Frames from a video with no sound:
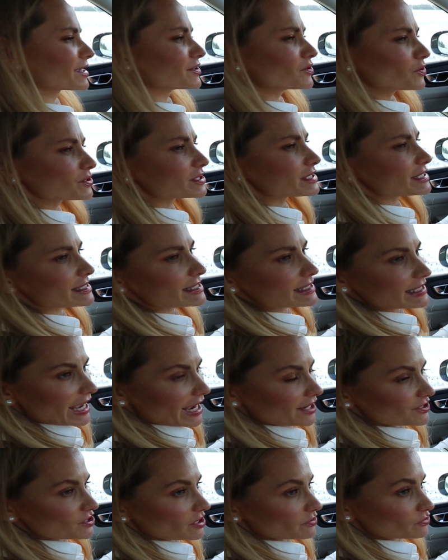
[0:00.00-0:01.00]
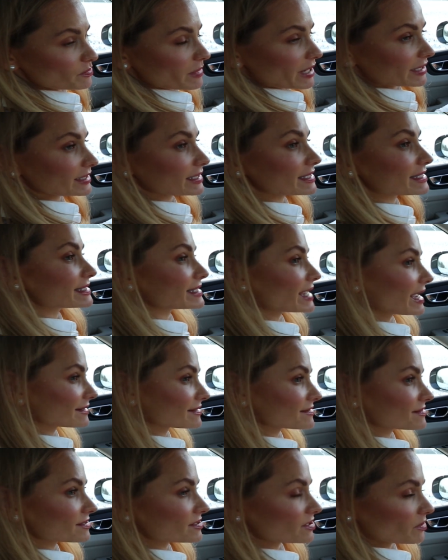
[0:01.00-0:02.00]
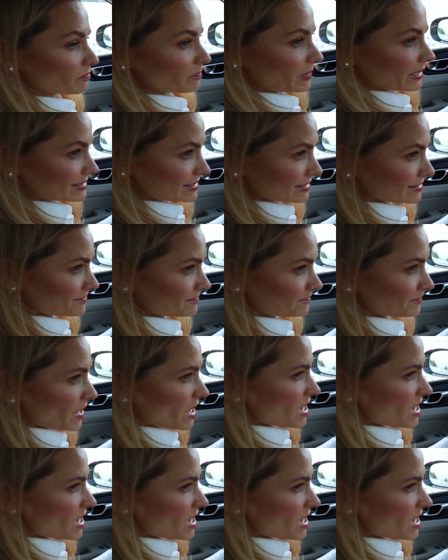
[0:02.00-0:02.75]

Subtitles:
cannot disengage automatic start and stop button.